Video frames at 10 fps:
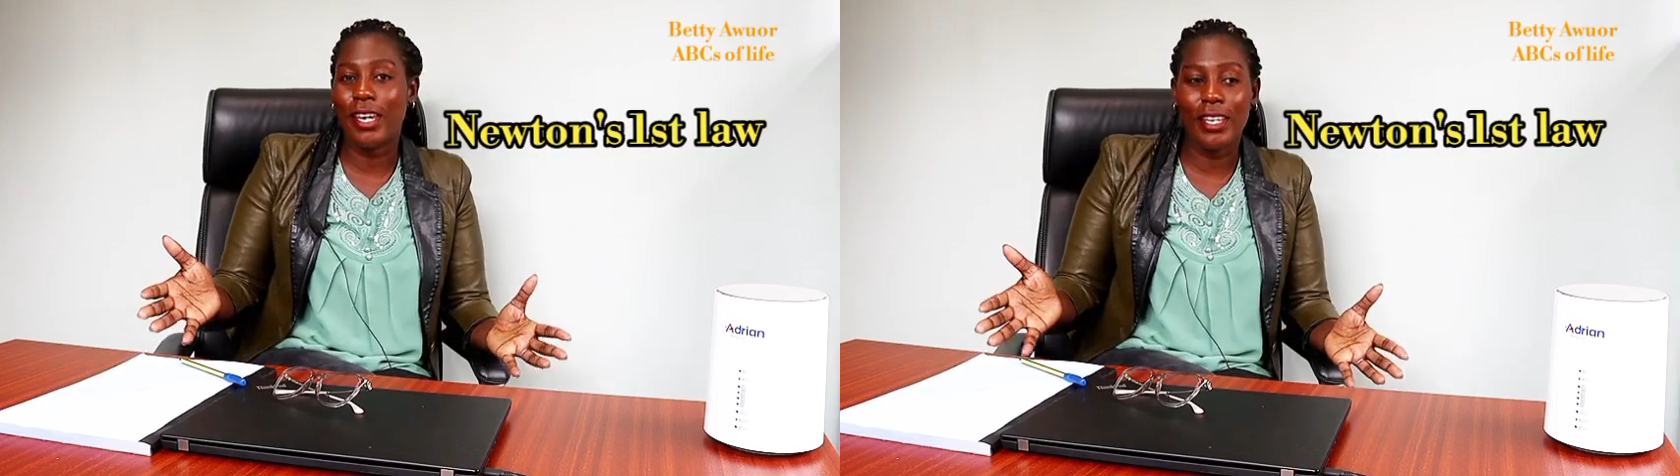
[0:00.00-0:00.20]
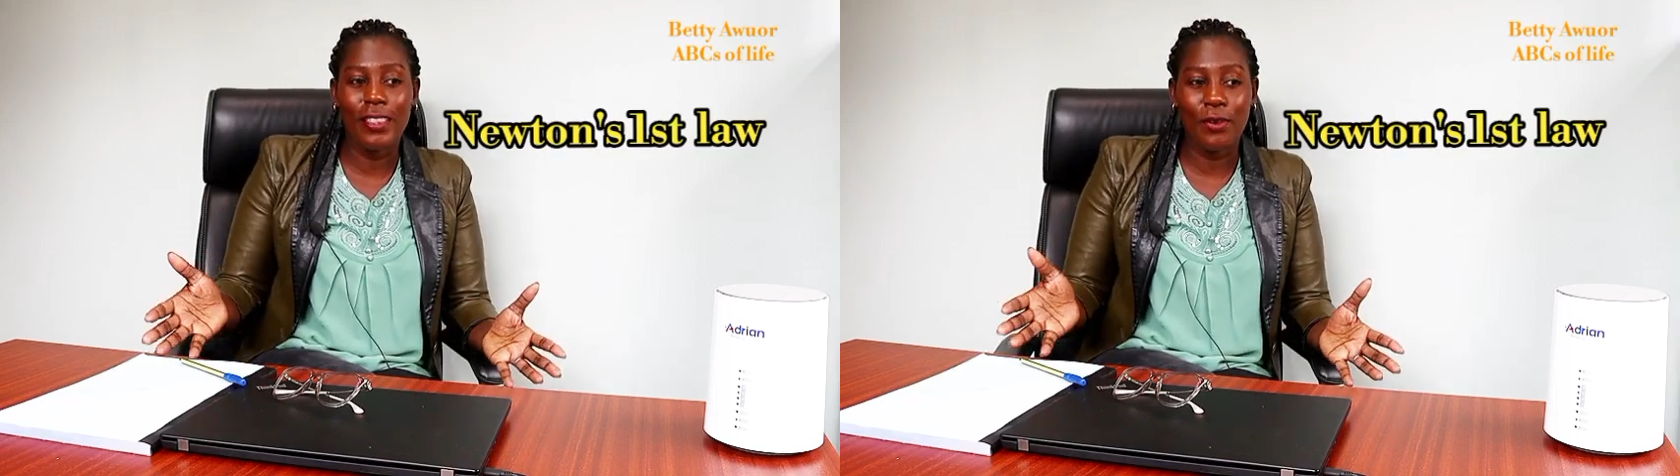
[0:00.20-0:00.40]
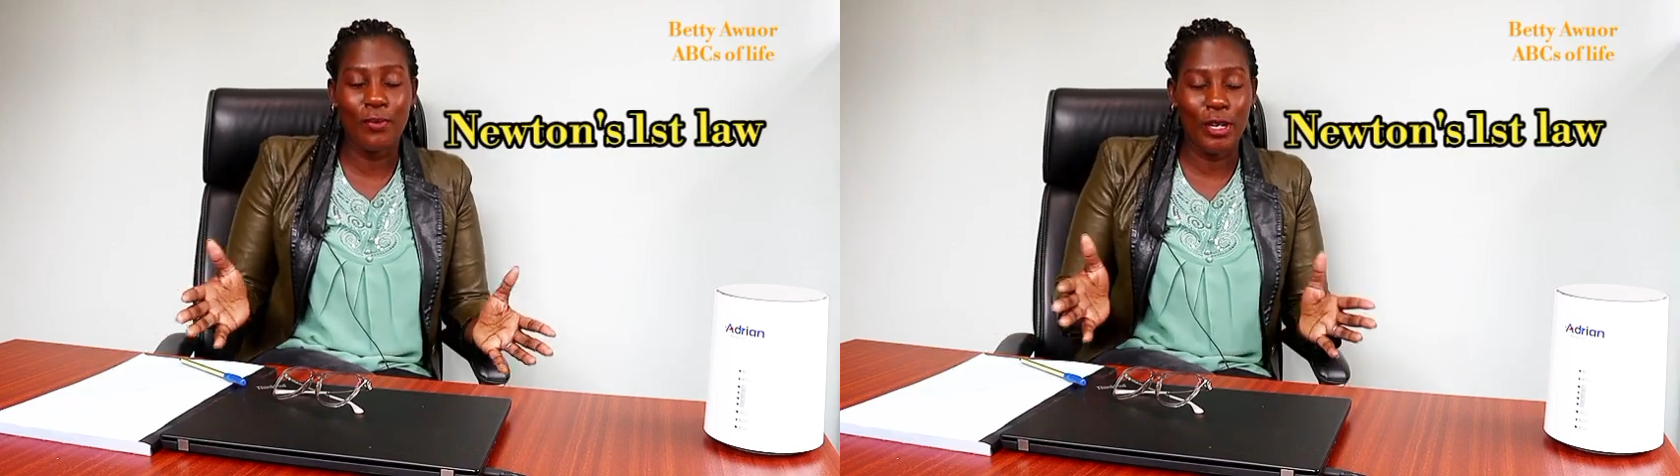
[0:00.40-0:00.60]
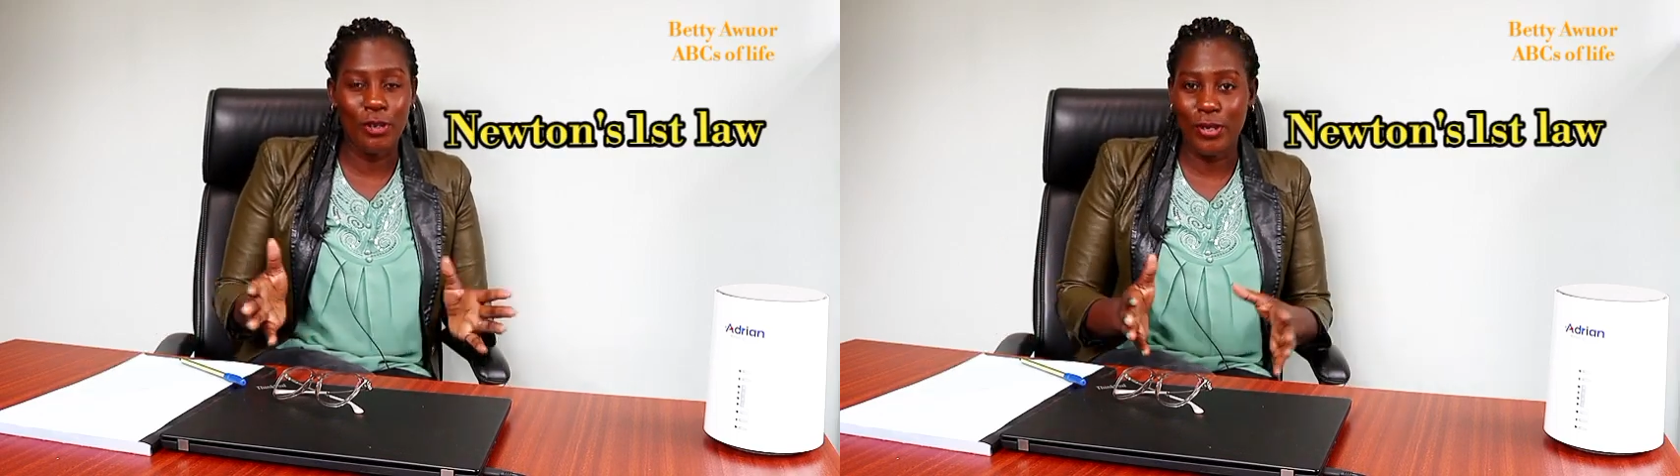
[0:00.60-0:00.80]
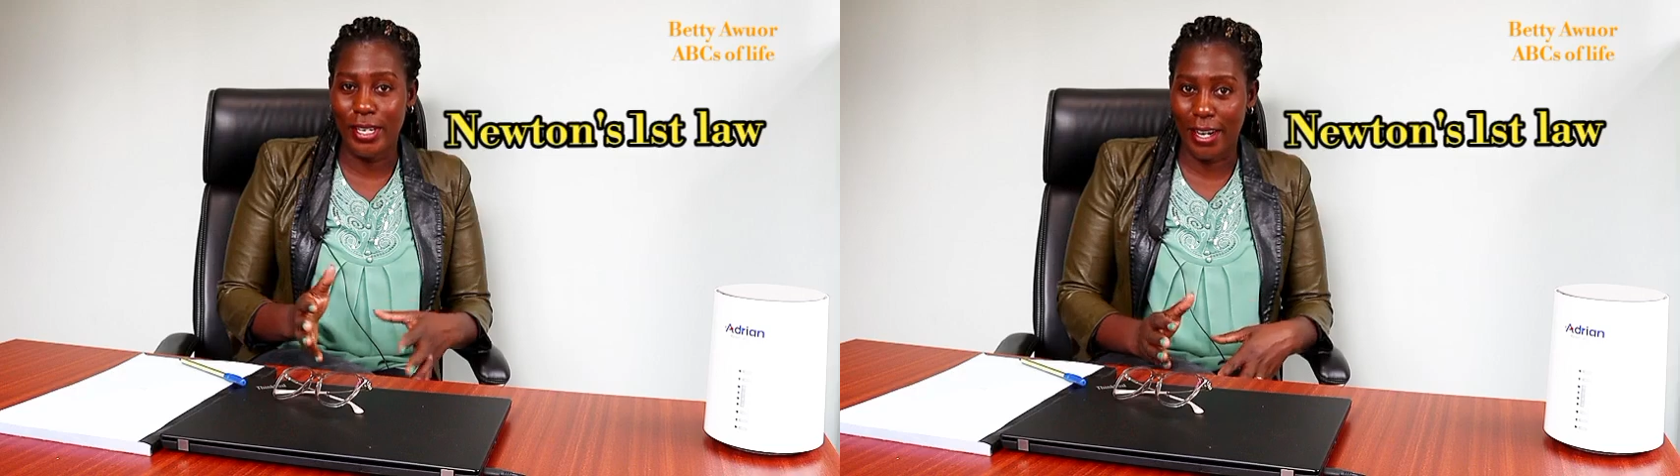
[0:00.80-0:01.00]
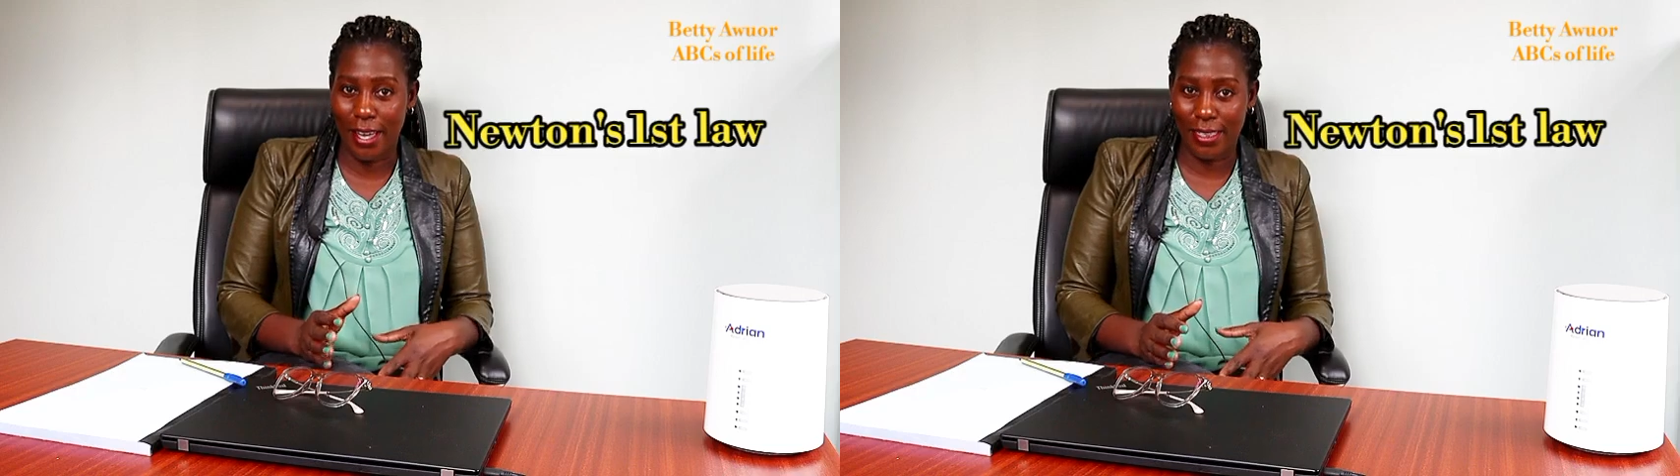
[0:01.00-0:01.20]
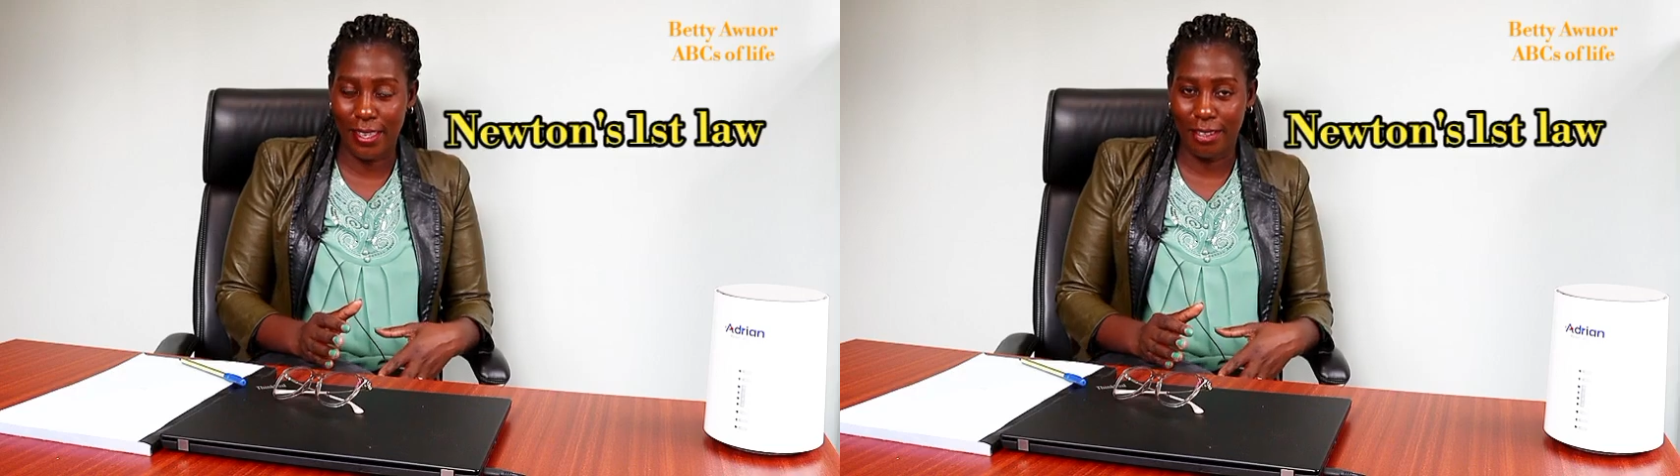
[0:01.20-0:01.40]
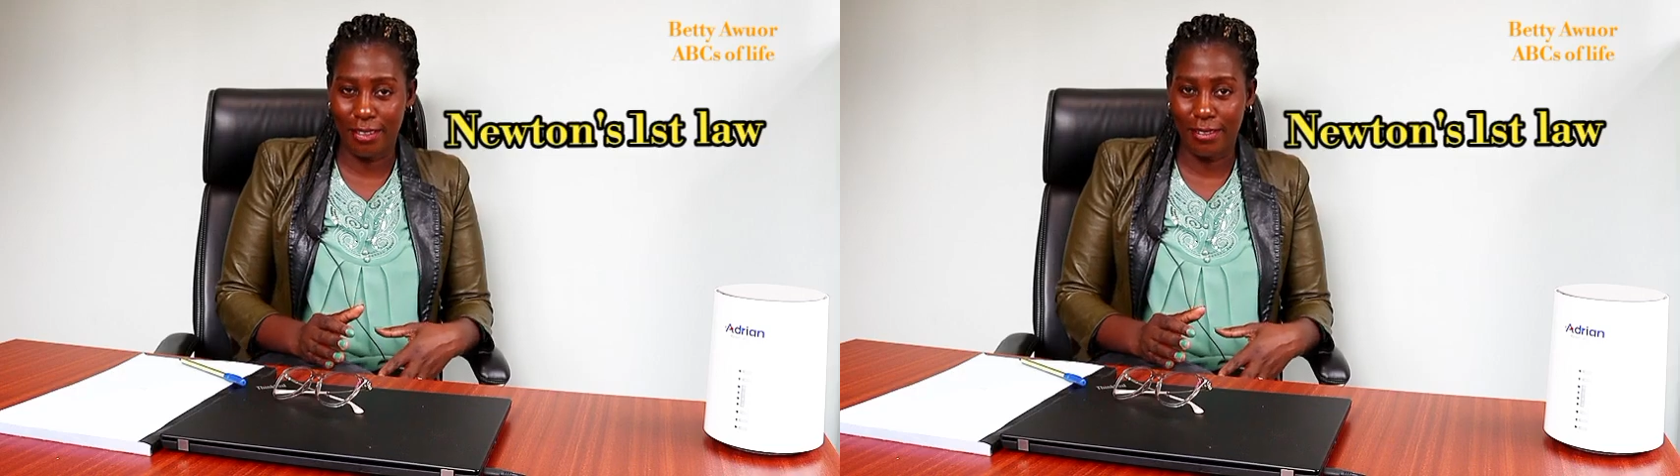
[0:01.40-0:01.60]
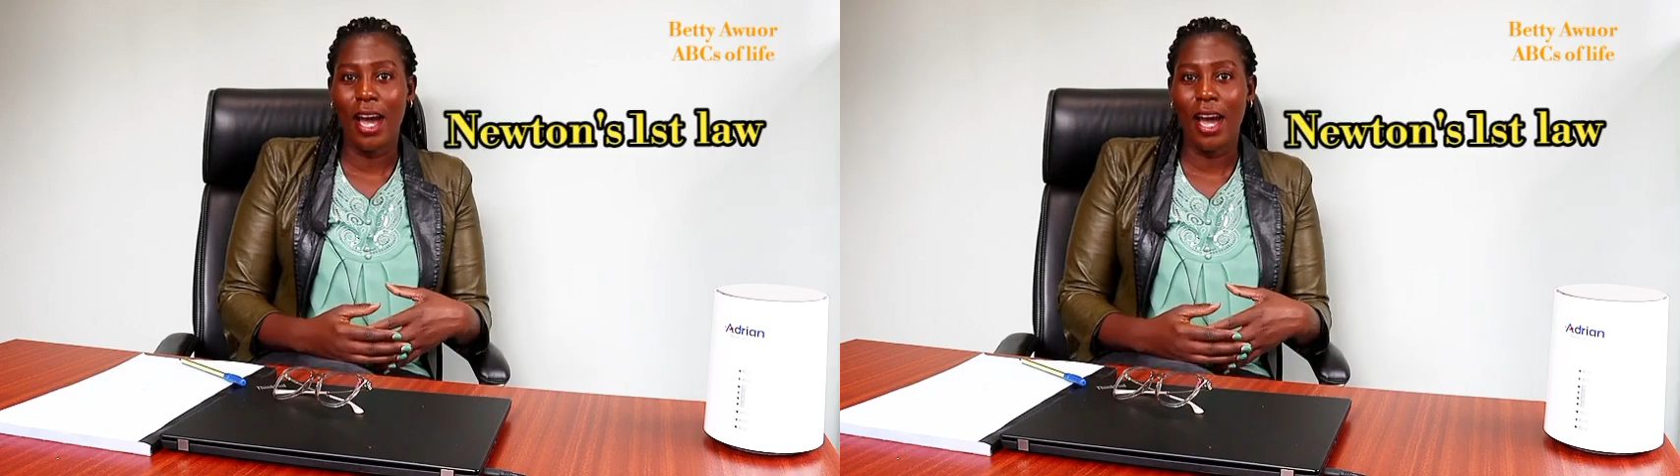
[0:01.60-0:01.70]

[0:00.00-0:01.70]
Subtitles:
anything by doing nothing.